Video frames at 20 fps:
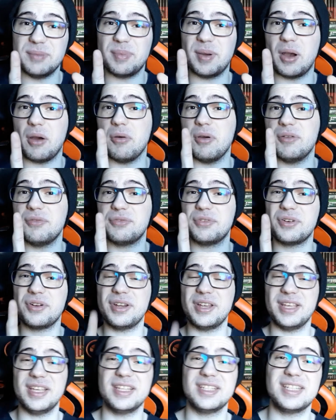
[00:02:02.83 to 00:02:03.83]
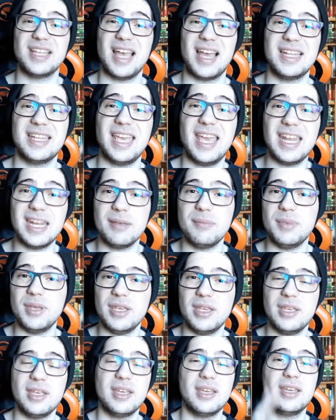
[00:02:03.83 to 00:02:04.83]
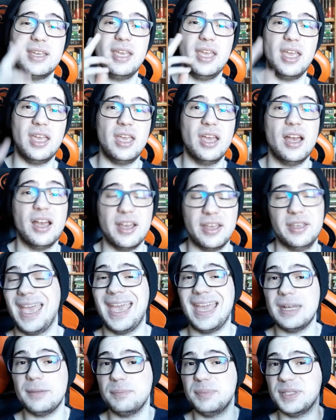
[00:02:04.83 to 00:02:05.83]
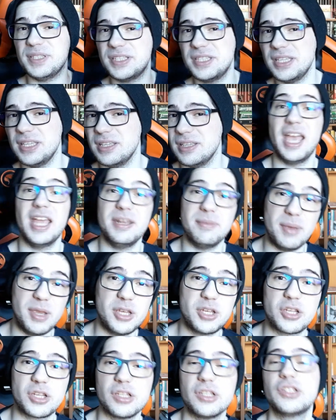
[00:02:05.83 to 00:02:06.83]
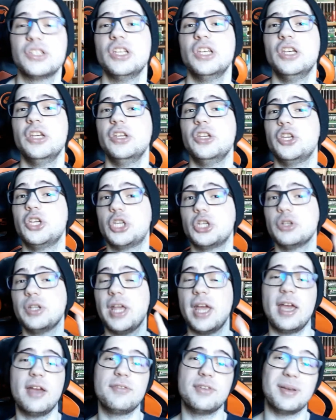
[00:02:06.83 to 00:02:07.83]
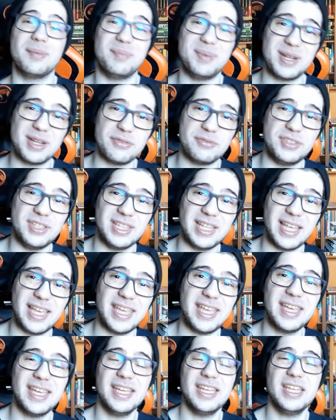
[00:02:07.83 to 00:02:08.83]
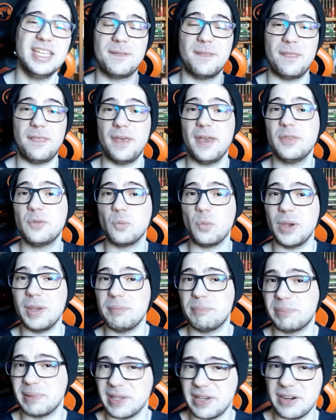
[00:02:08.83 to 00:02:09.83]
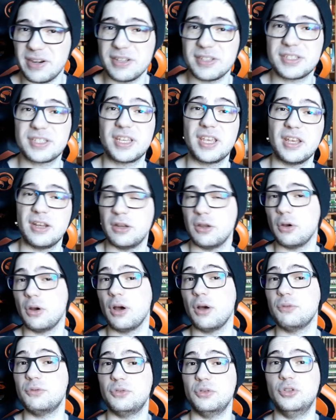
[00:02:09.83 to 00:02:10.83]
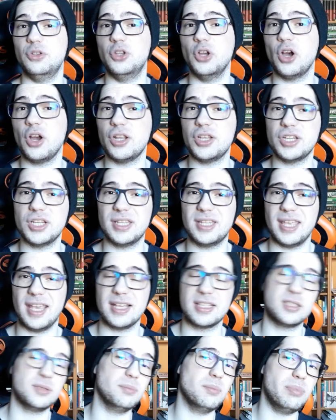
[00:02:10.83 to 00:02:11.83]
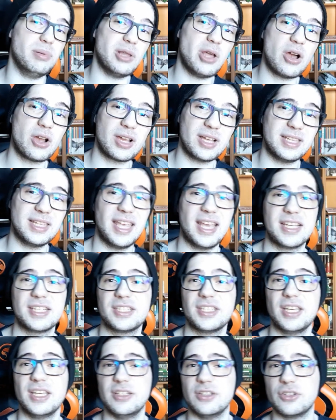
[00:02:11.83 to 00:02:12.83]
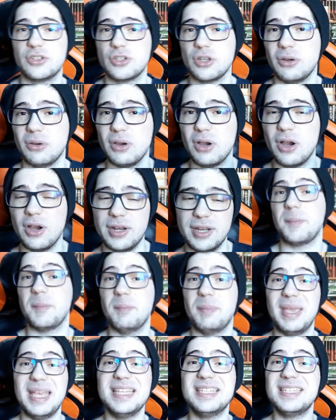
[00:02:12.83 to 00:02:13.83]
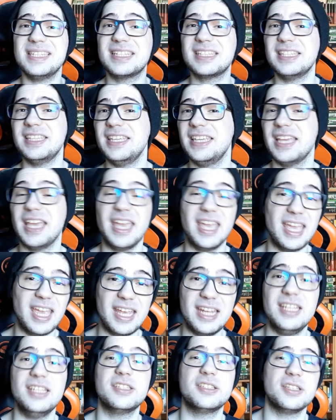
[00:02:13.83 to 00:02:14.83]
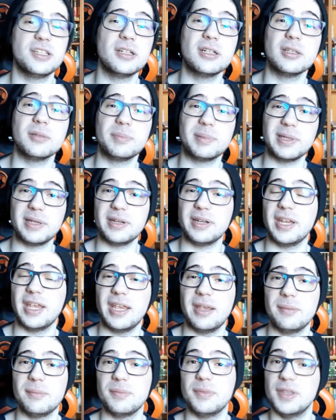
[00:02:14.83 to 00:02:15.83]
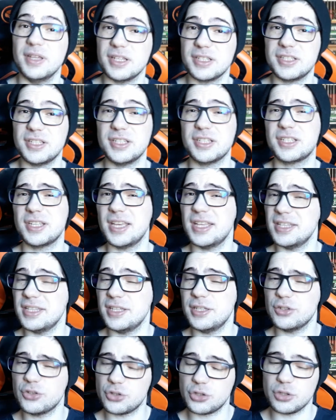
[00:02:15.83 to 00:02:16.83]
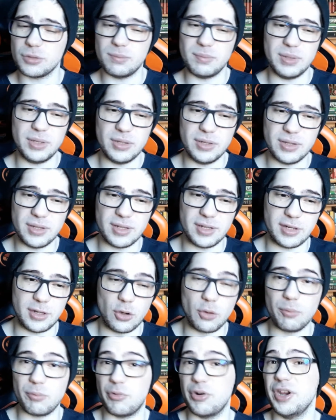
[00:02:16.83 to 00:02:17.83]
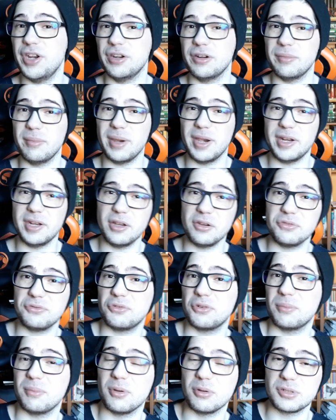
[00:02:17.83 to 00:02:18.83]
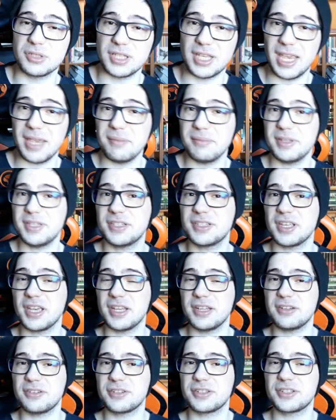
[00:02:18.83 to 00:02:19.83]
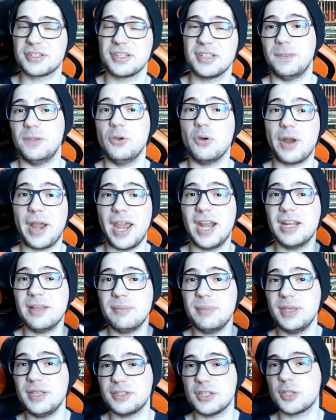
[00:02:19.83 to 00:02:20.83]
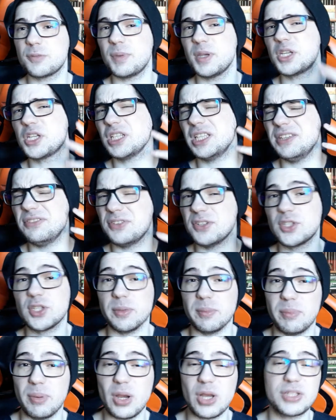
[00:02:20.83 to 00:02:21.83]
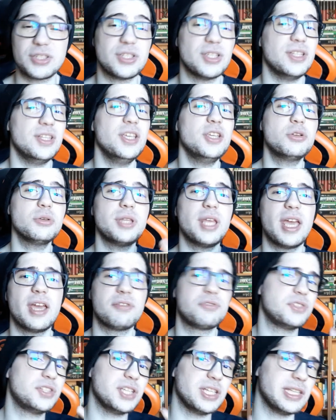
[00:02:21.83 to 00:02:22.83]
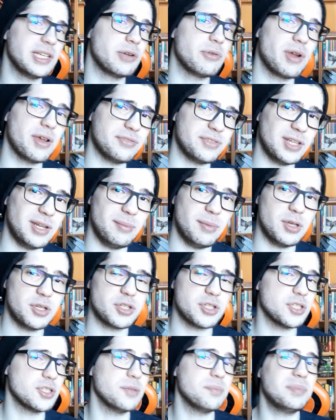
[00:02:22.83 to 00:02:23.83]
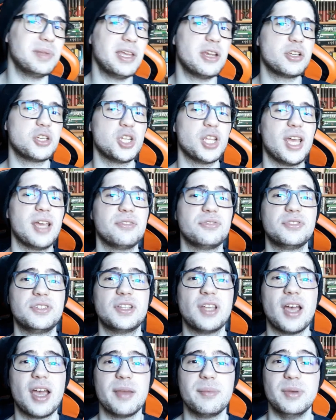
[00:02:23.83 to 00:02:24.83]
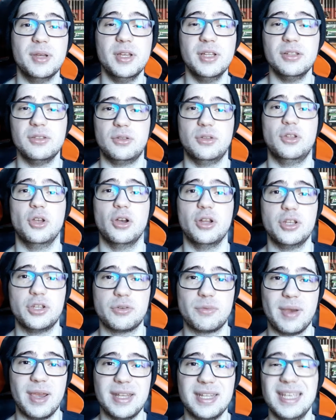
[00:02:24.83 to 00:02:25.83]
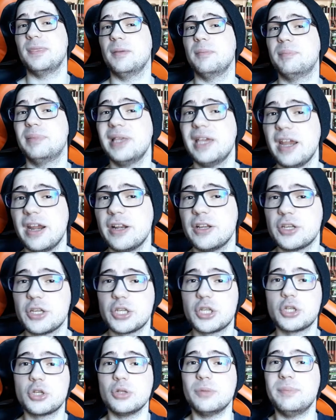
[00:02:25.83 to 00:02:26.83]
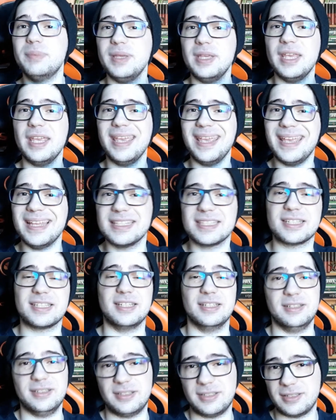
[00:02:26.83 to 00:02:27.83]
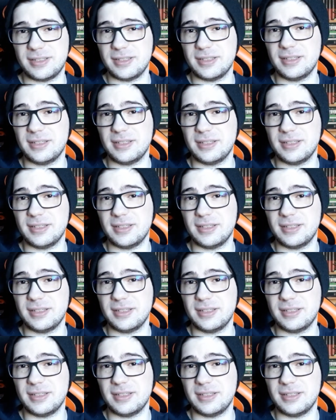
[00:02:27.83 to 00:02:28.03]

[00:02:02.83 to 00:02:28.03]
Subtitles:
however, is that enemy AI, NPC animations should have a bit of delay. That way players can know how to dodge attacks, block attacks, and so on. Basically, any single player game does this, and this should be a no-brainer by now for most game designers. Your enemies, especially if it's a boss, they should have telegraphed animations. The player should have time to dodge, right? The players should be instant.